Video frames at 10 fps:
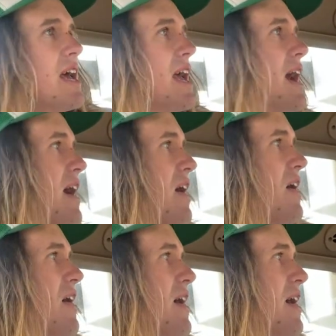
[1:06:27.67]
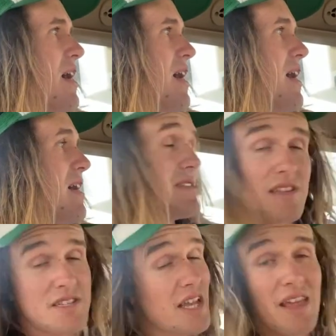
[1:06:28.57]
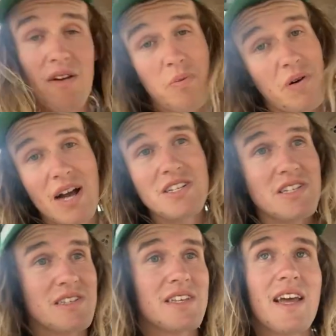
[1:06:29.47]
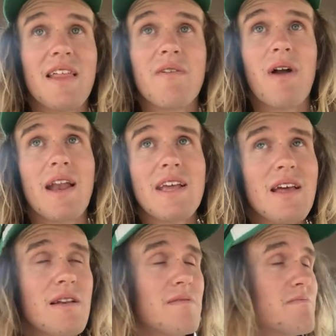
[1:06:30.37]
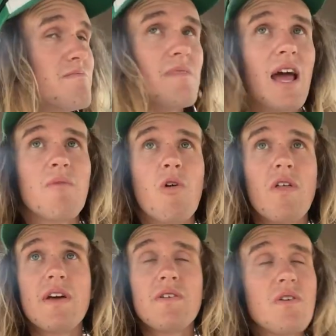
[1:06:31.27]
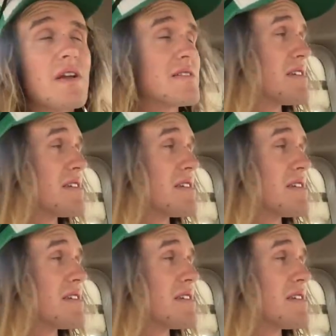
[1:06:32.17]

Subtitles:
their operation, see how they're running it and what they're doing.